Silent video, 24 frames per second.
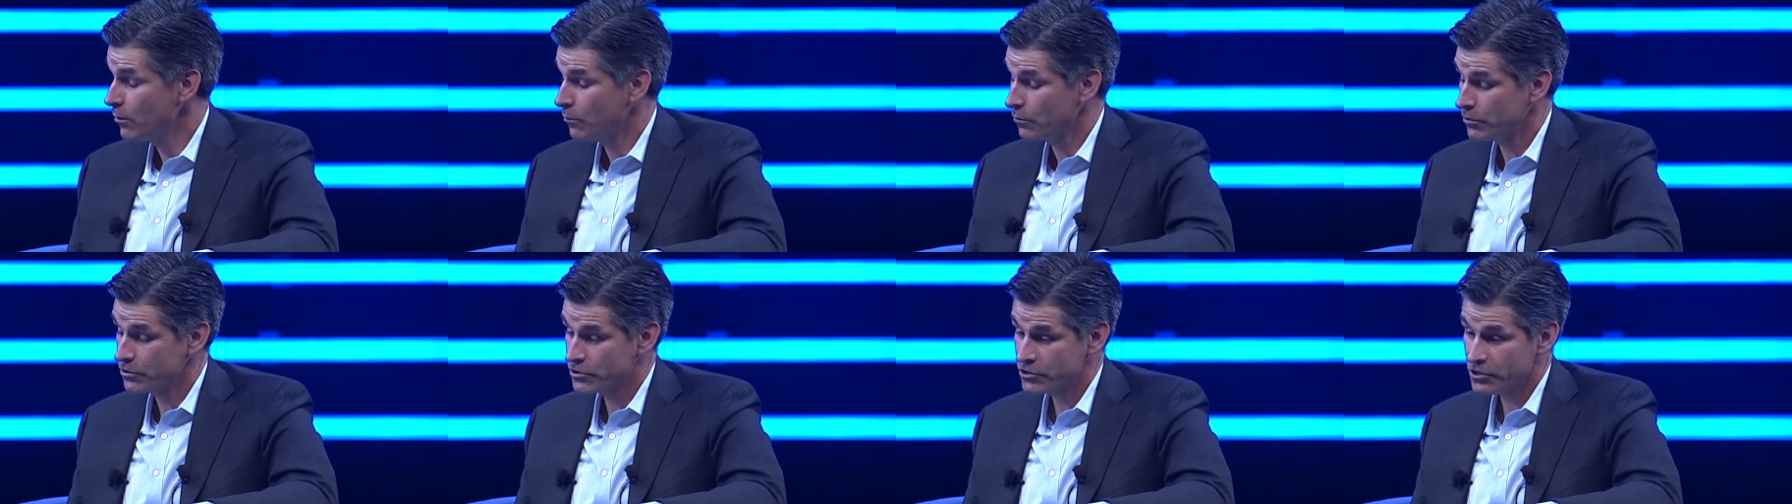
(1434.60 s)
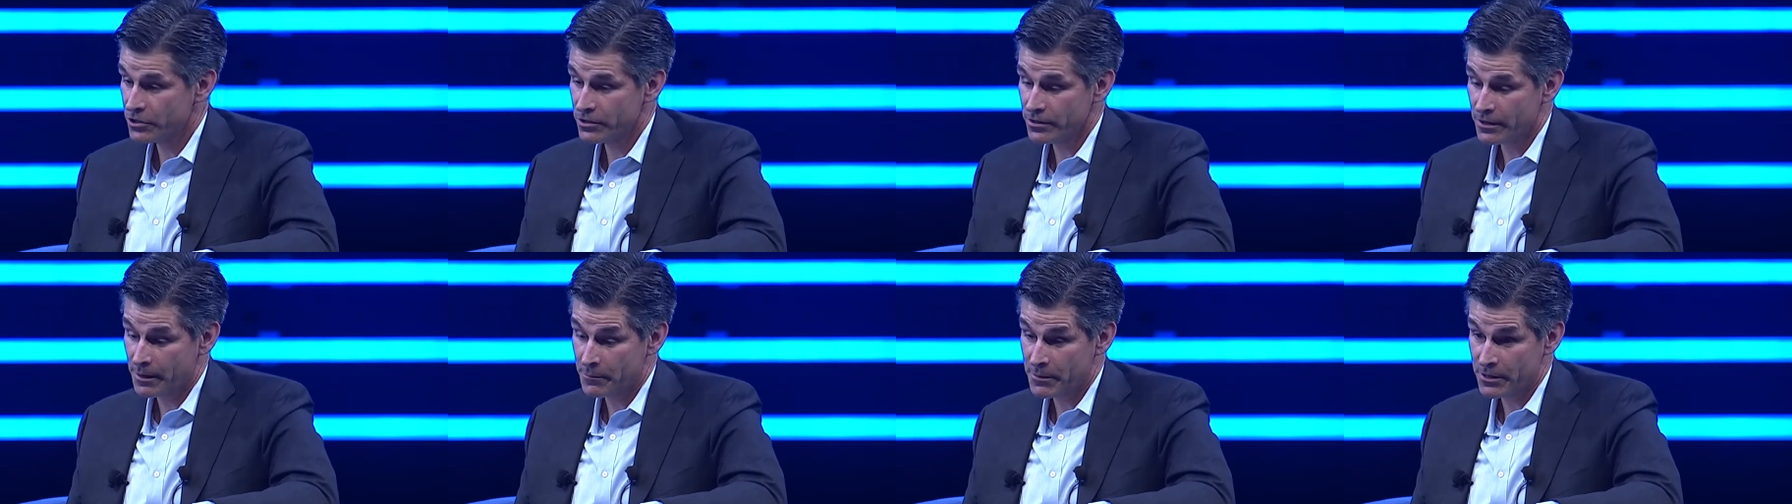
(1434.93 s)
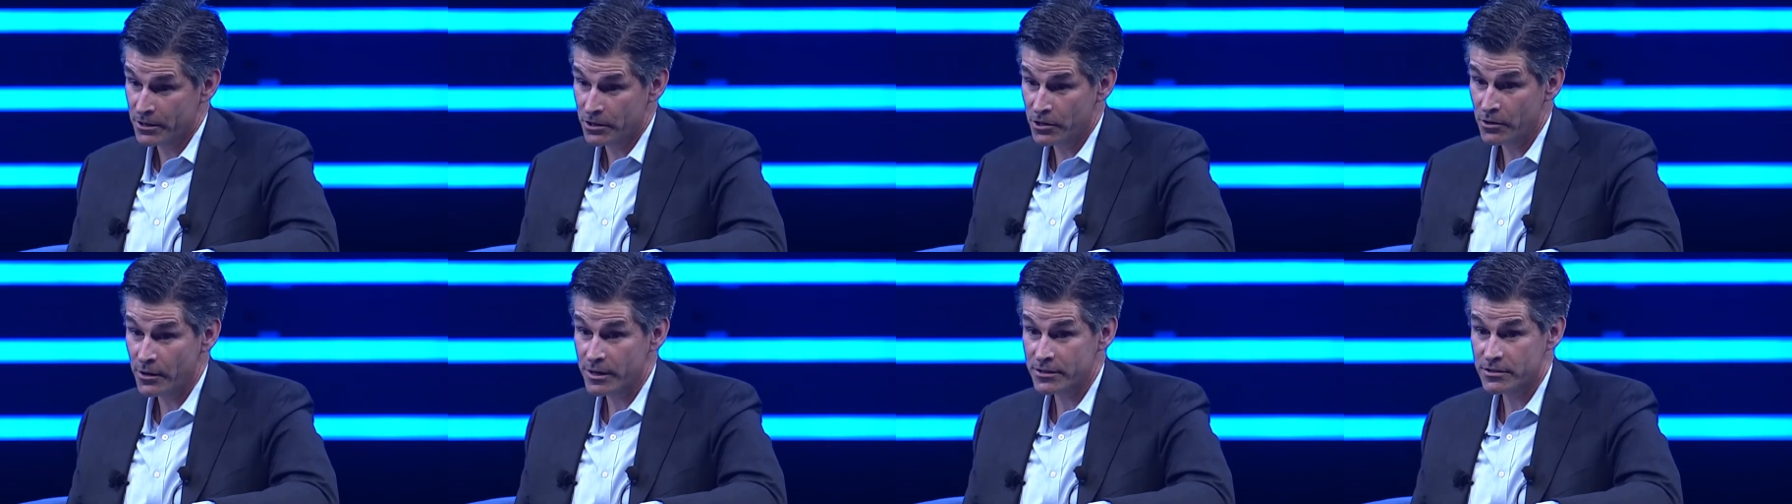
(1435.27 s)
Well, sure. I mean,
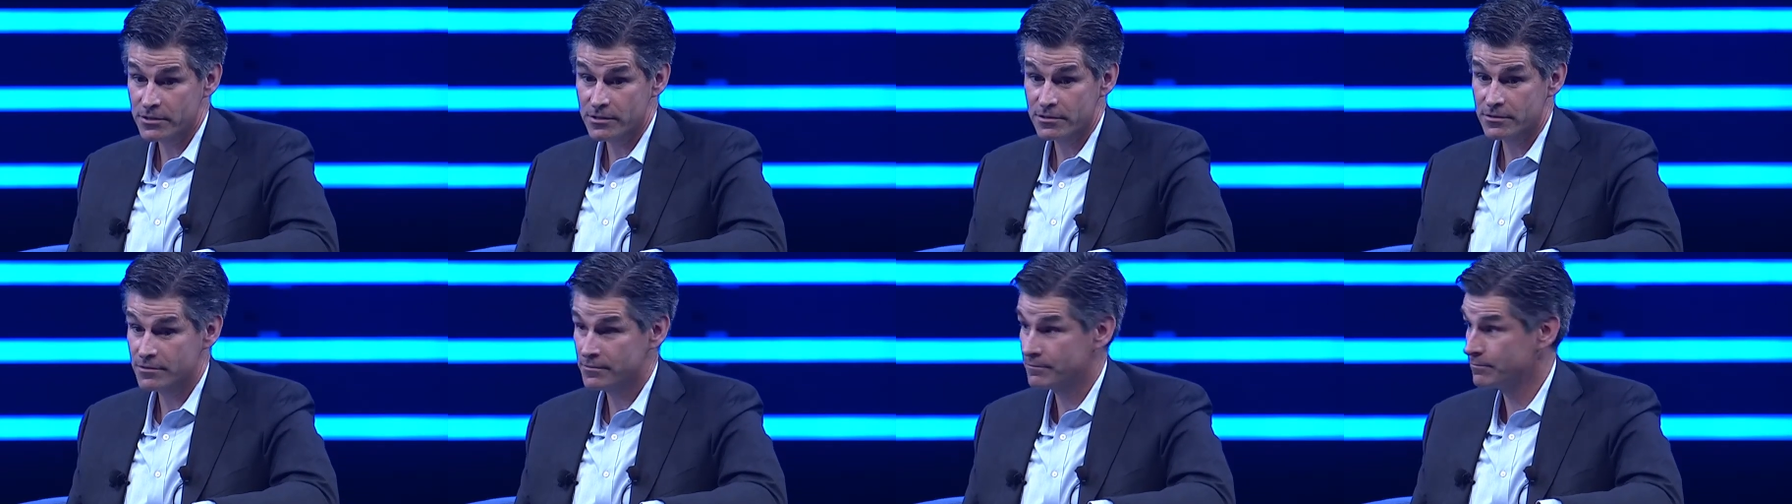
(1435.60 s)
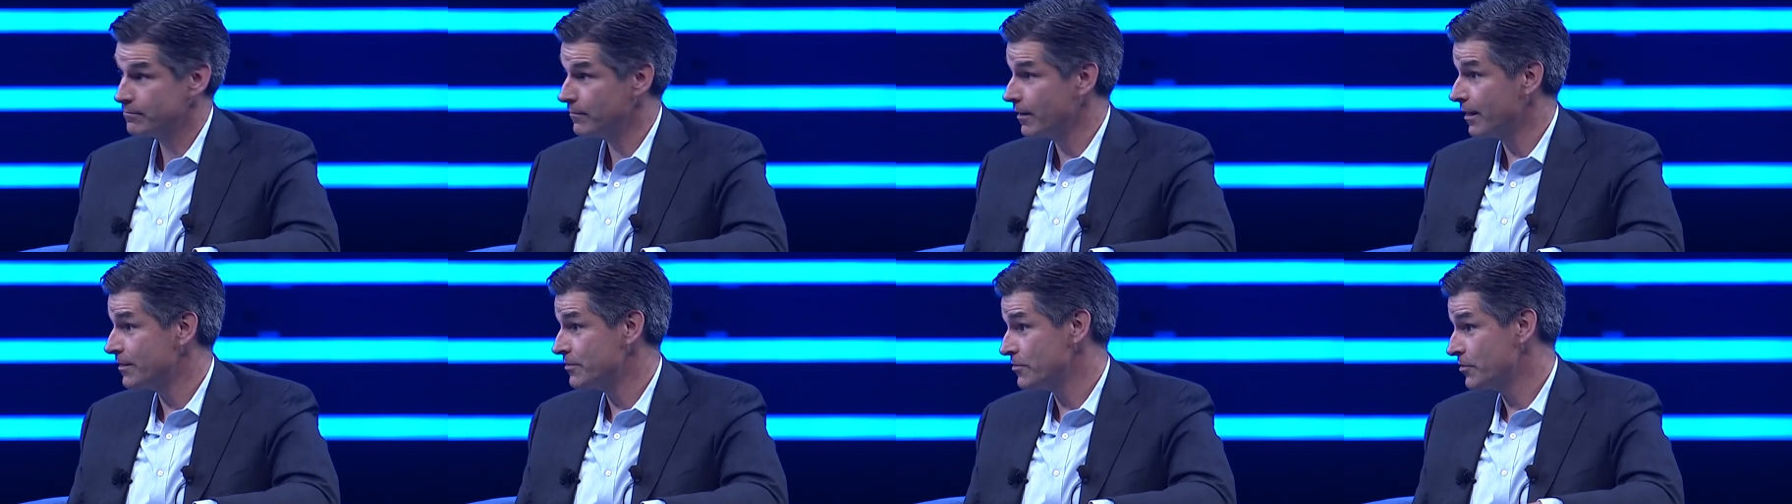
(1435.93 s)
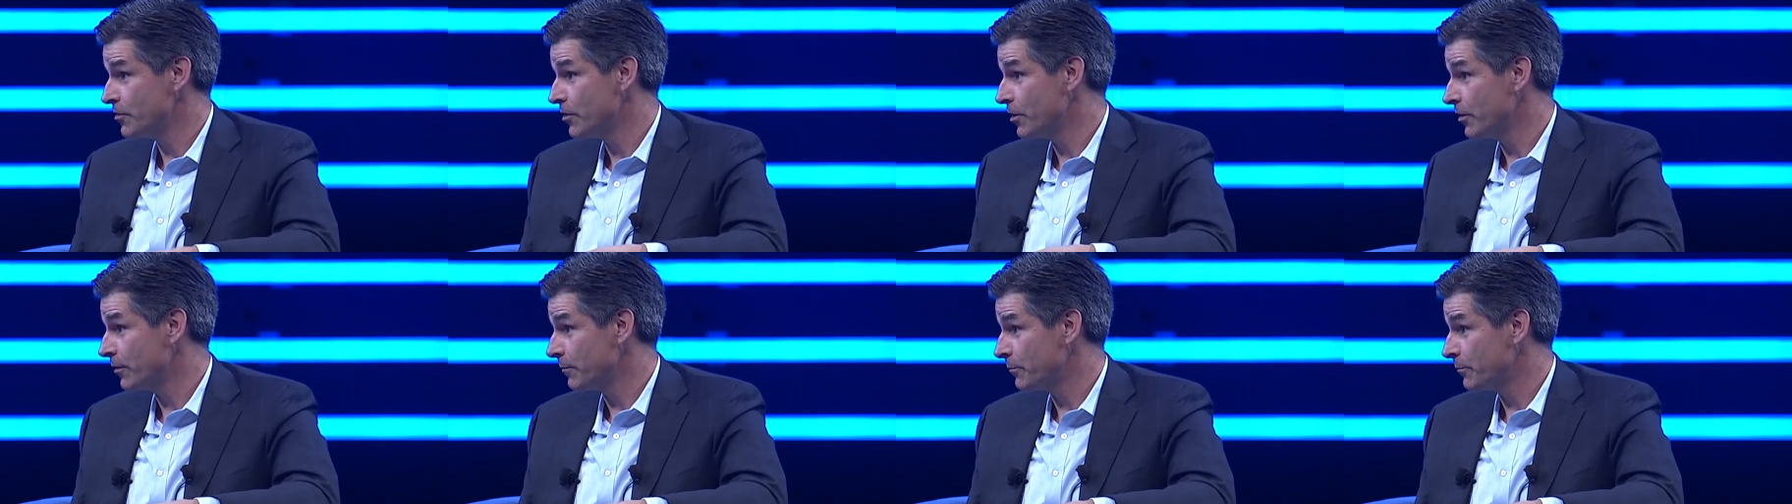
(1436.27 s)
the U.S. is, as you know,